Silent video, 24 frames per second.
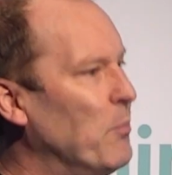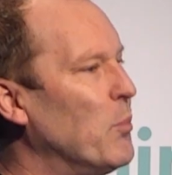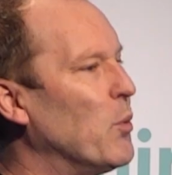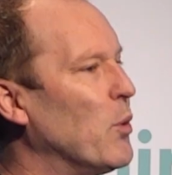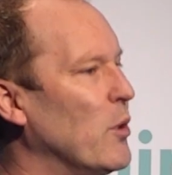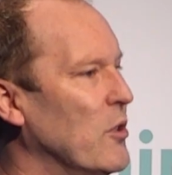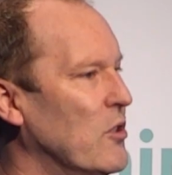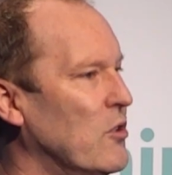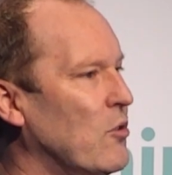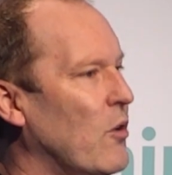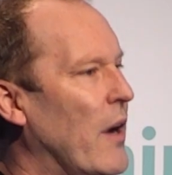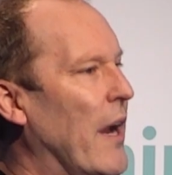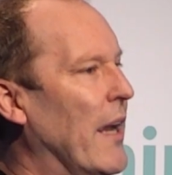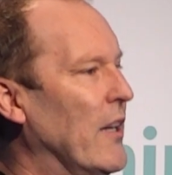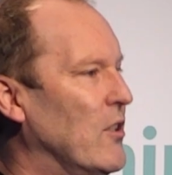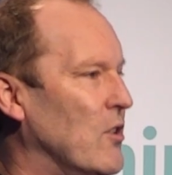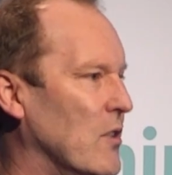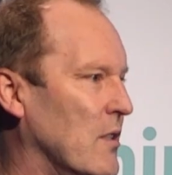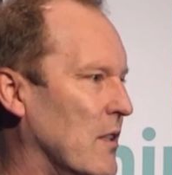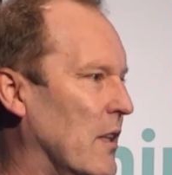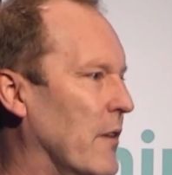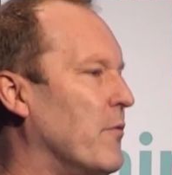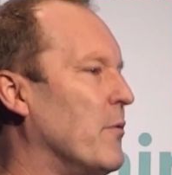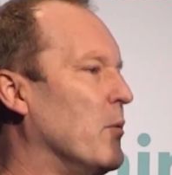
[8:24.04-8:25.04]
or a scratch
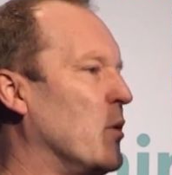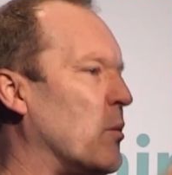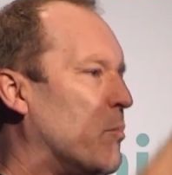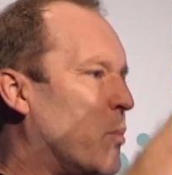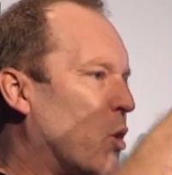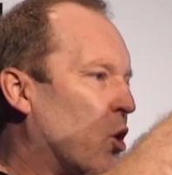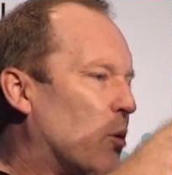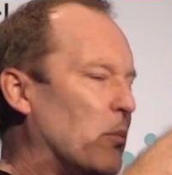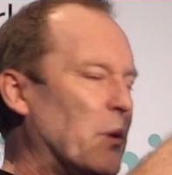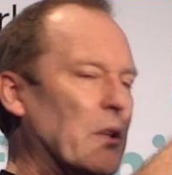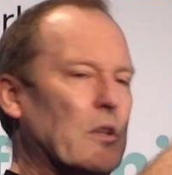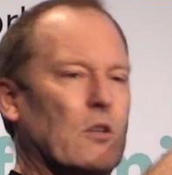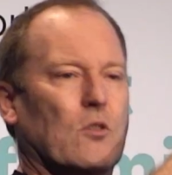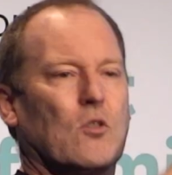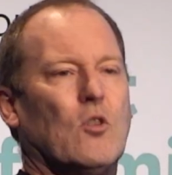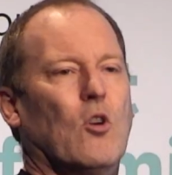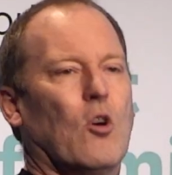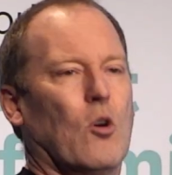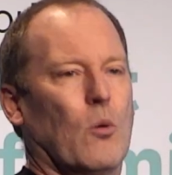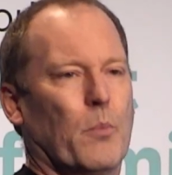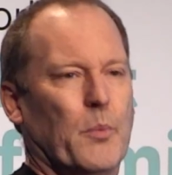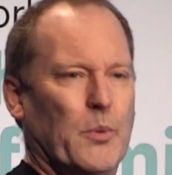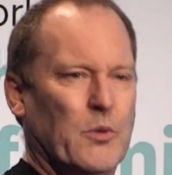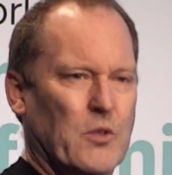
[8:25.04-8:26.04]
is lit from the bottom and the
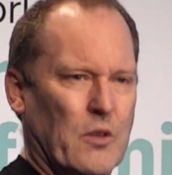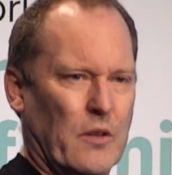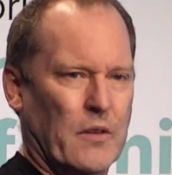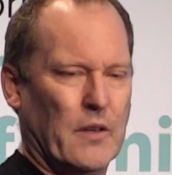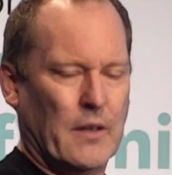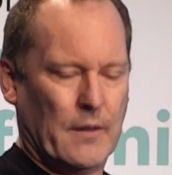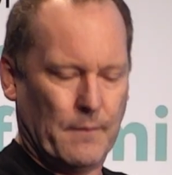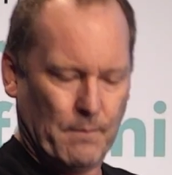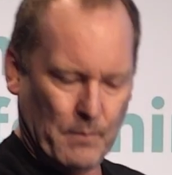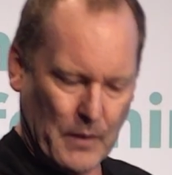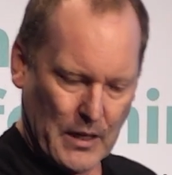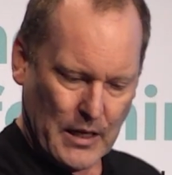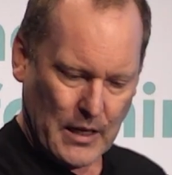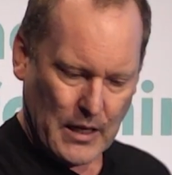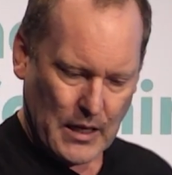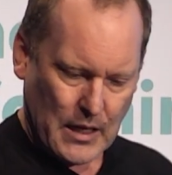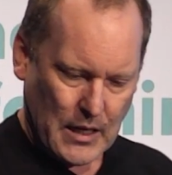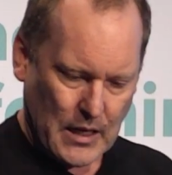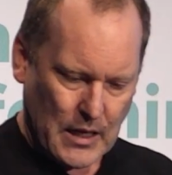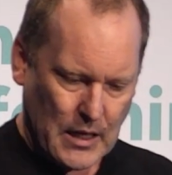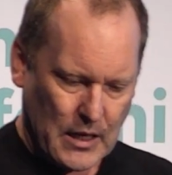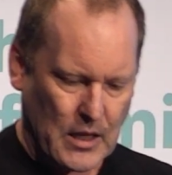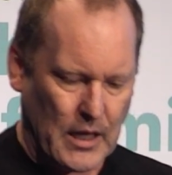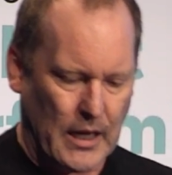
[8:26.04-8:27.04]
top. So
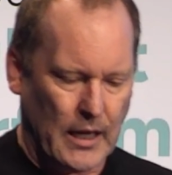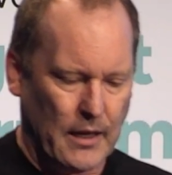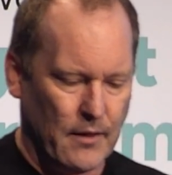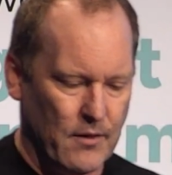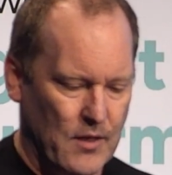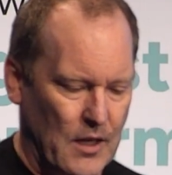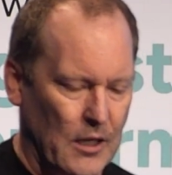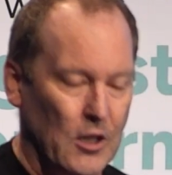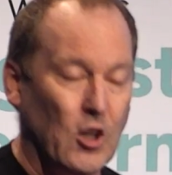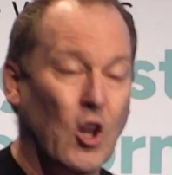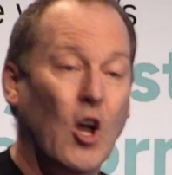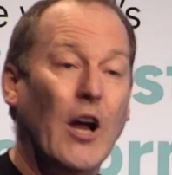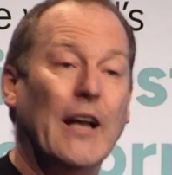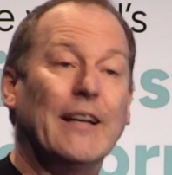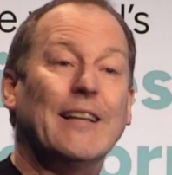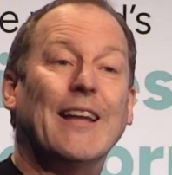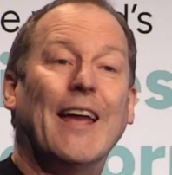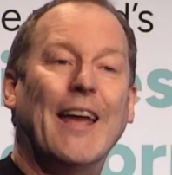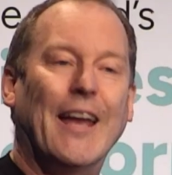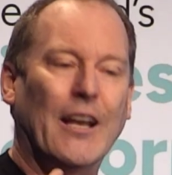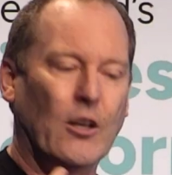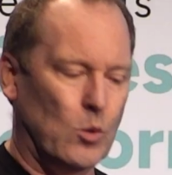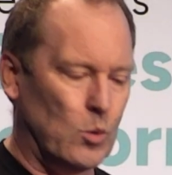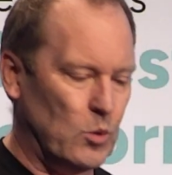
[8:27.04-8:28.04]
the light
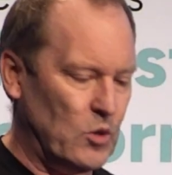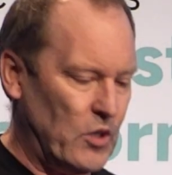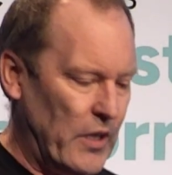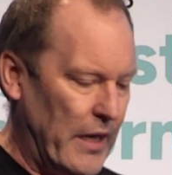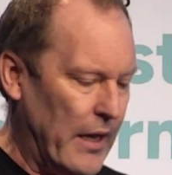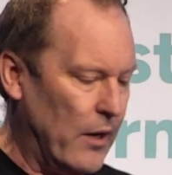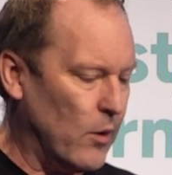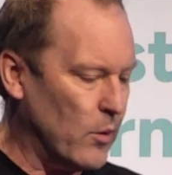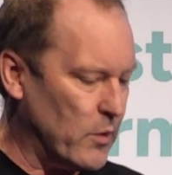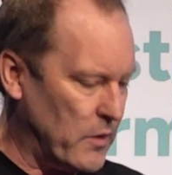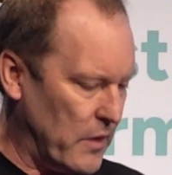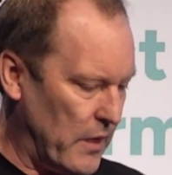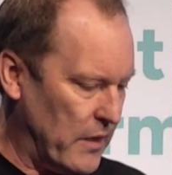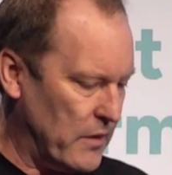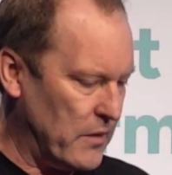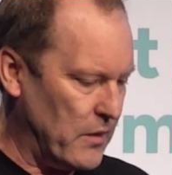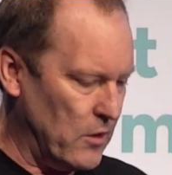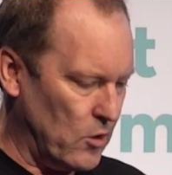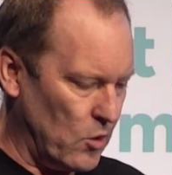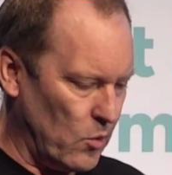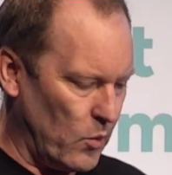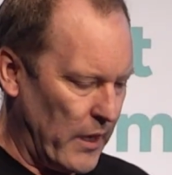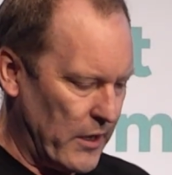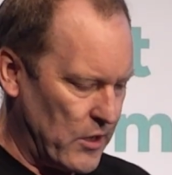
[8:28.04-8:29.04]
angle tells us the
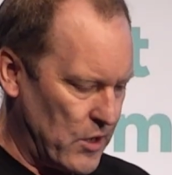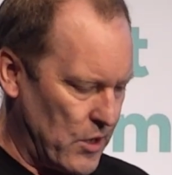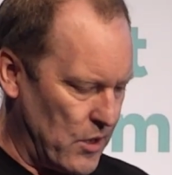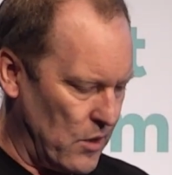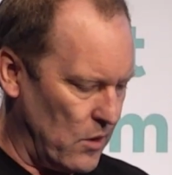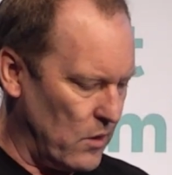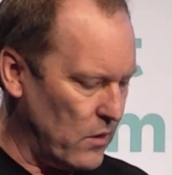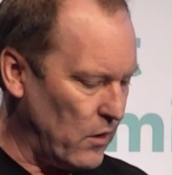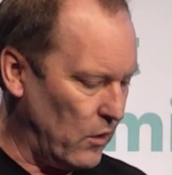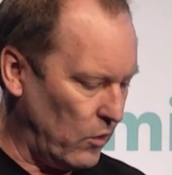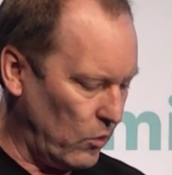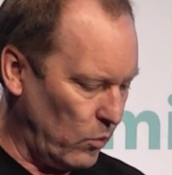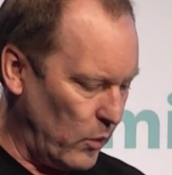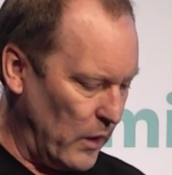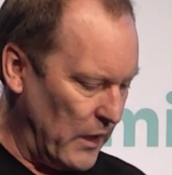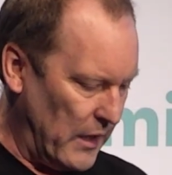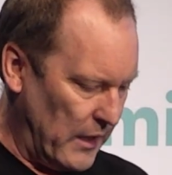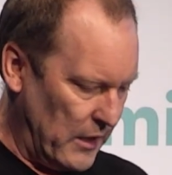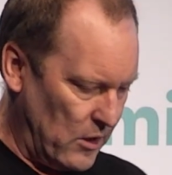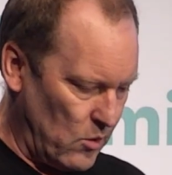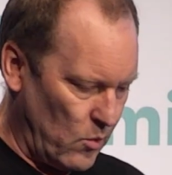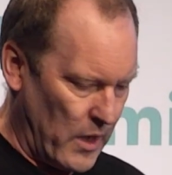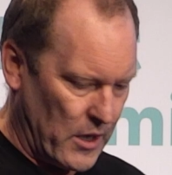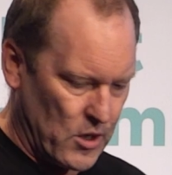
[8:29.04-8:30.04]
direction, the 3D
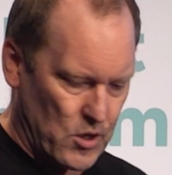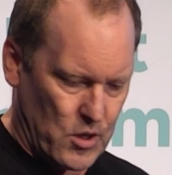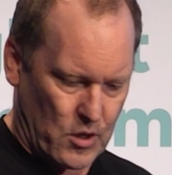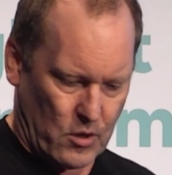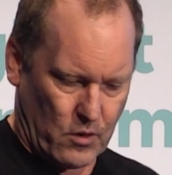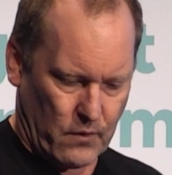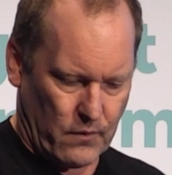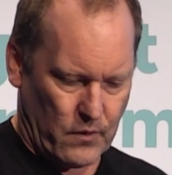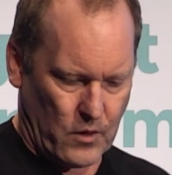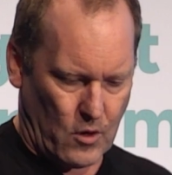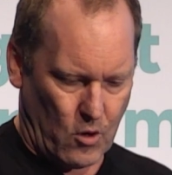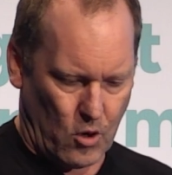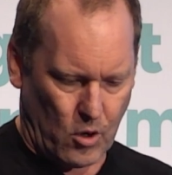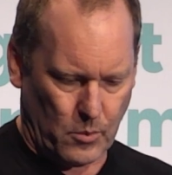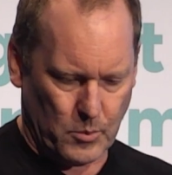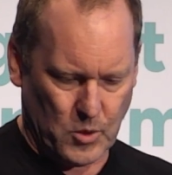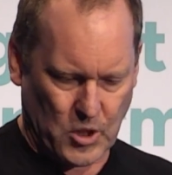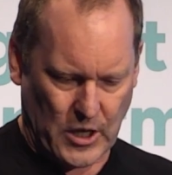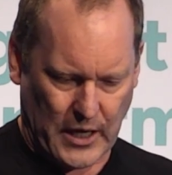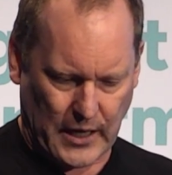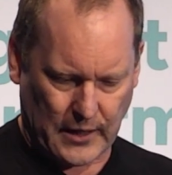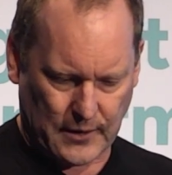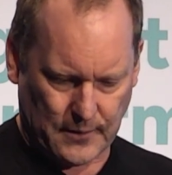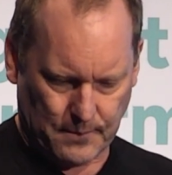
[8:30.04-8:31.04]
direction of the
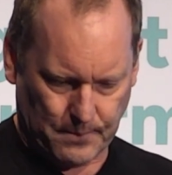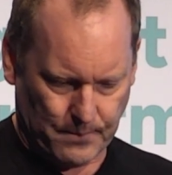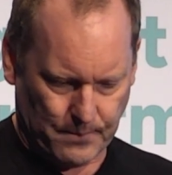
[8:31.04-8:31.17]
object.